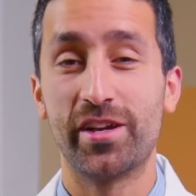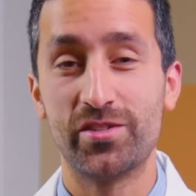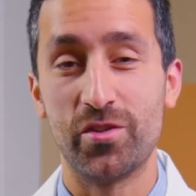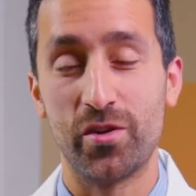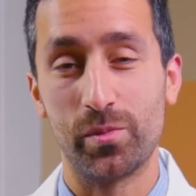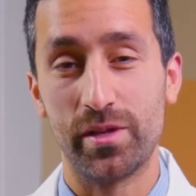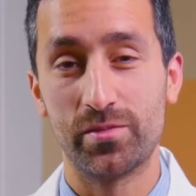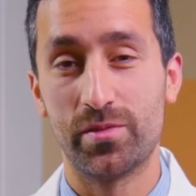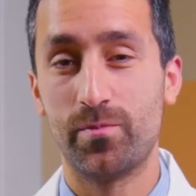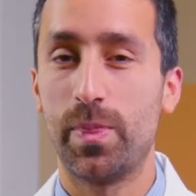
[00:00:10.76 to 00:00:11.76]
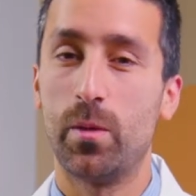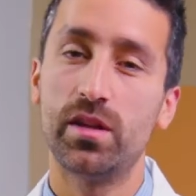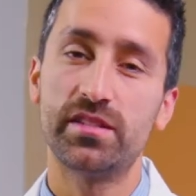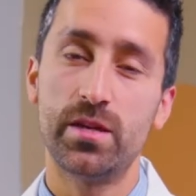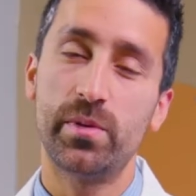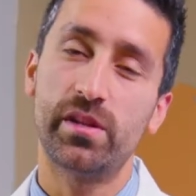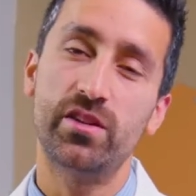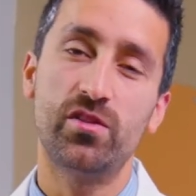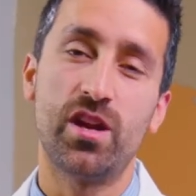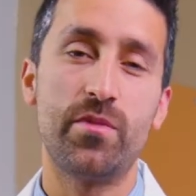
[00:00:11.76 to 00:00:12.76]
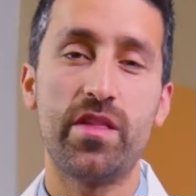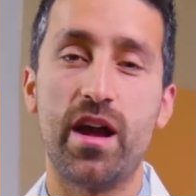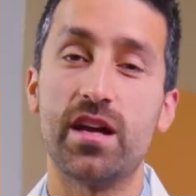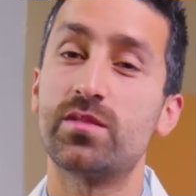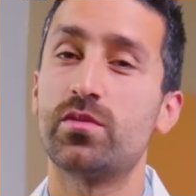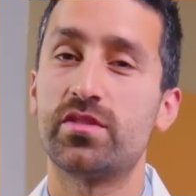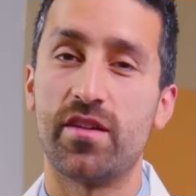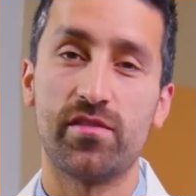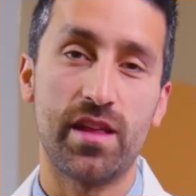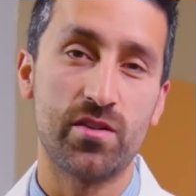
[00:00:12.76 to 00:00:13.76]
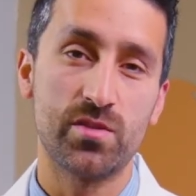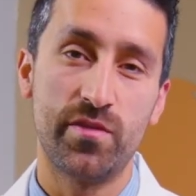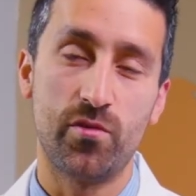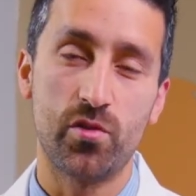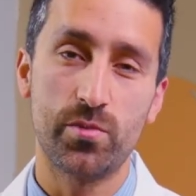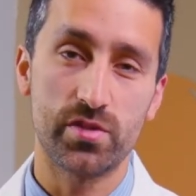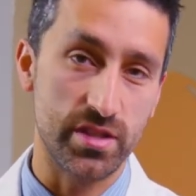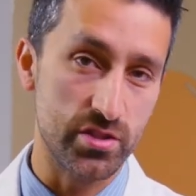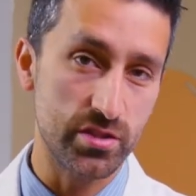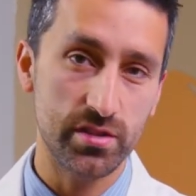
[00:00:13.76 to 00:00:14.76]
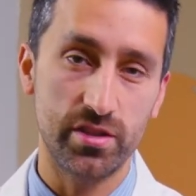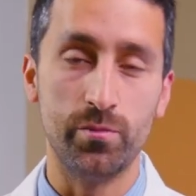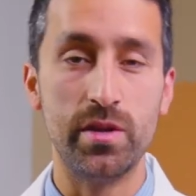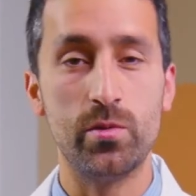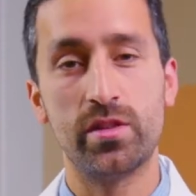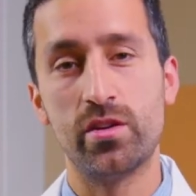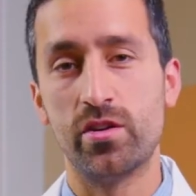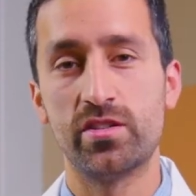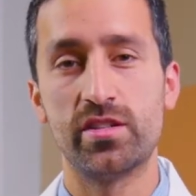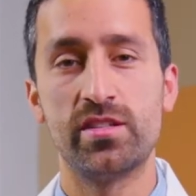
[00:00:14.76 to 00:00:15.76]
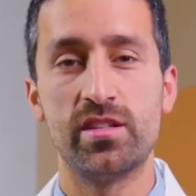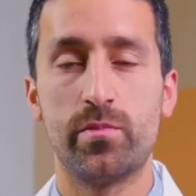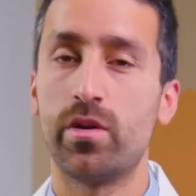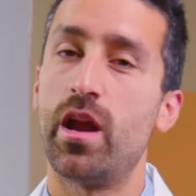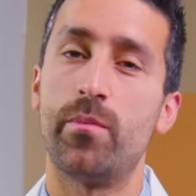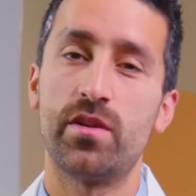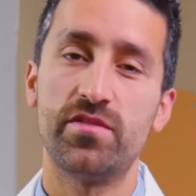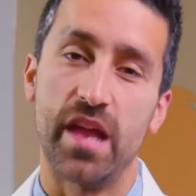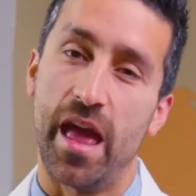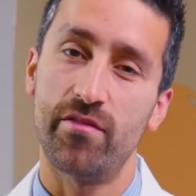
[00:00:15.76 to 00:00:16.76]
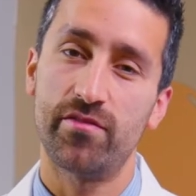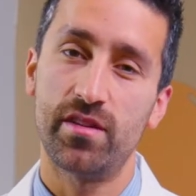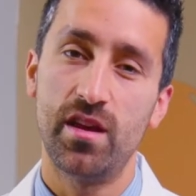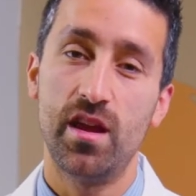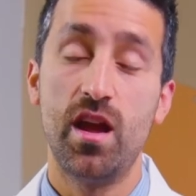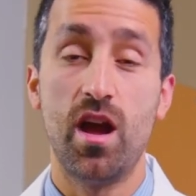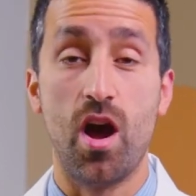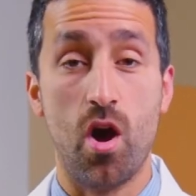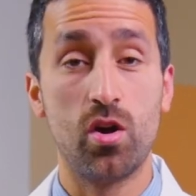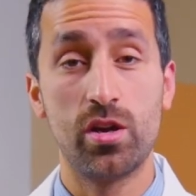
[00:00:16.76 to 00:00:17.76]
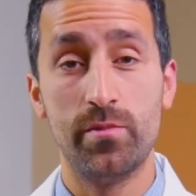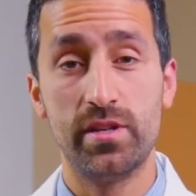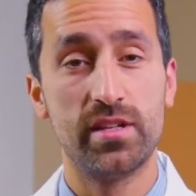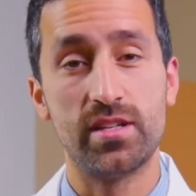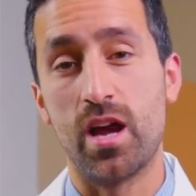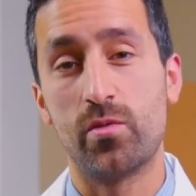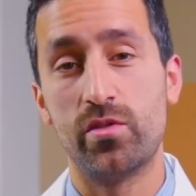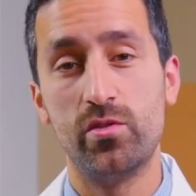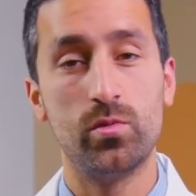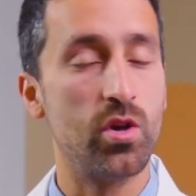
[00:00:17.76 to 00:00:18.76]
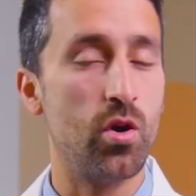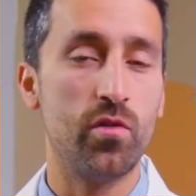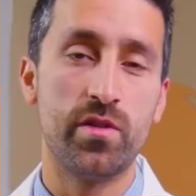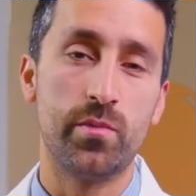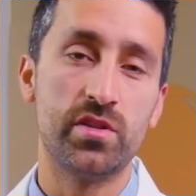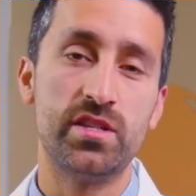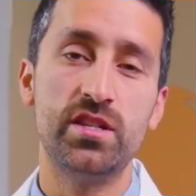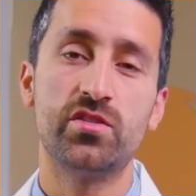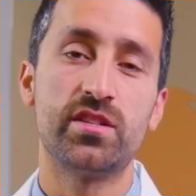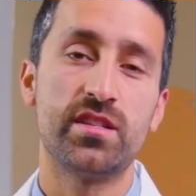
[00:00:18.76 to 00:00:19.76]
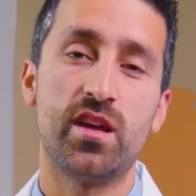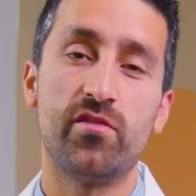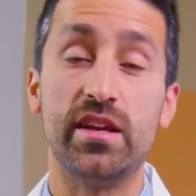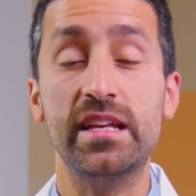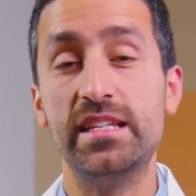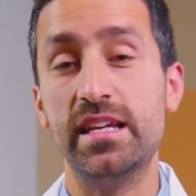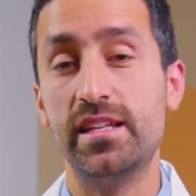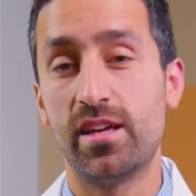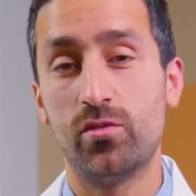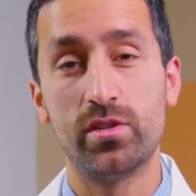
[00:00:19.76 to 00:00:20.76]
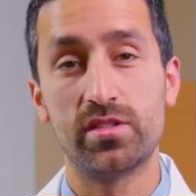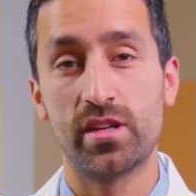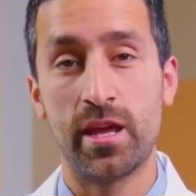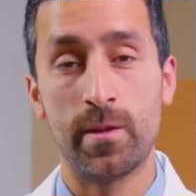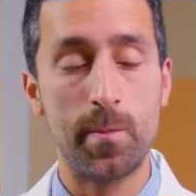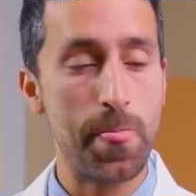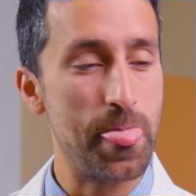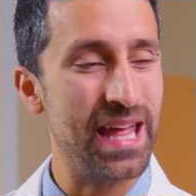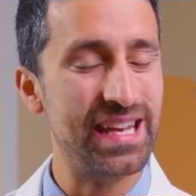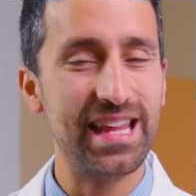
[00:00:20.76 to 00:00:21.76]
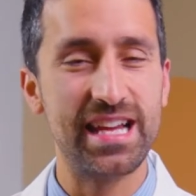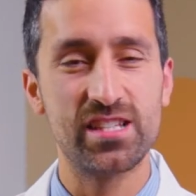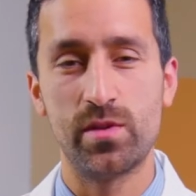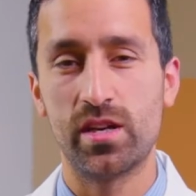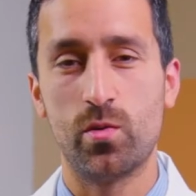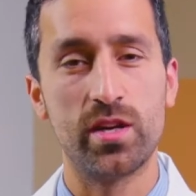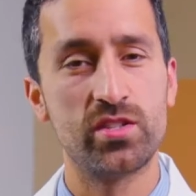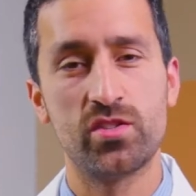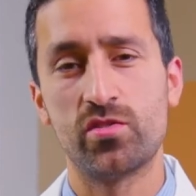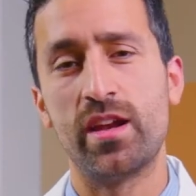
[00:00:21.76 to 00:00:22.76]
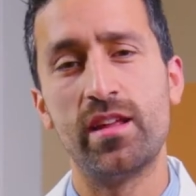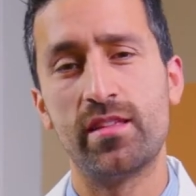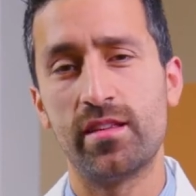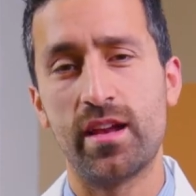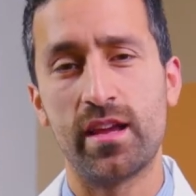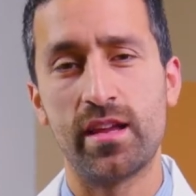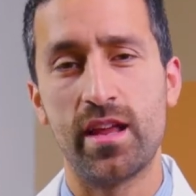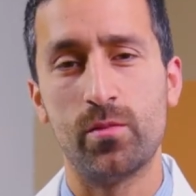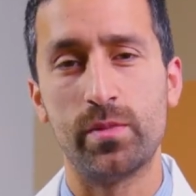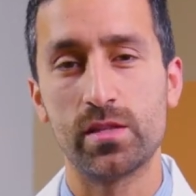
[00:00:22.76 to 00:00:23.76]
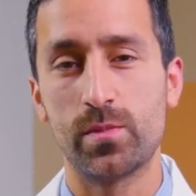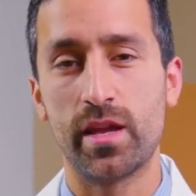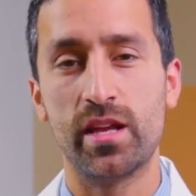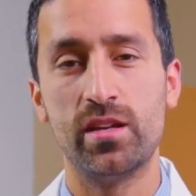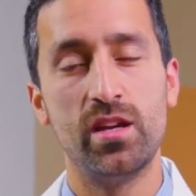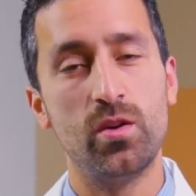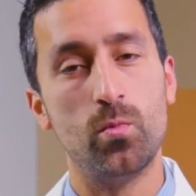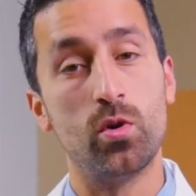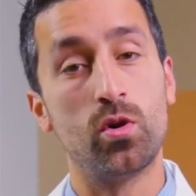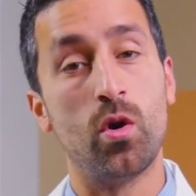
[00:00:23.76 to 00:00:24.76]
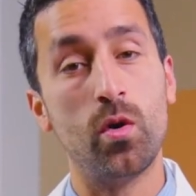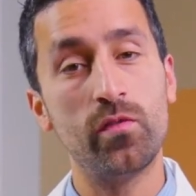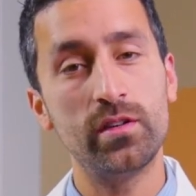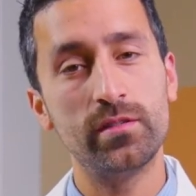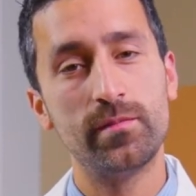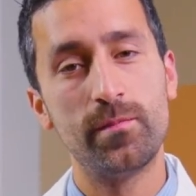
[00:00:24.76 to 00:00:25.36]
a joint replacement? Well, typically you'll come to the hospital several hours before the procedure. You'll meet with the nurses and the preoperative staff. I'll come in to talk with you. We'll go over the procedure itself in detail once again. Any last minute questions or anything that I can help explain, we'll go over.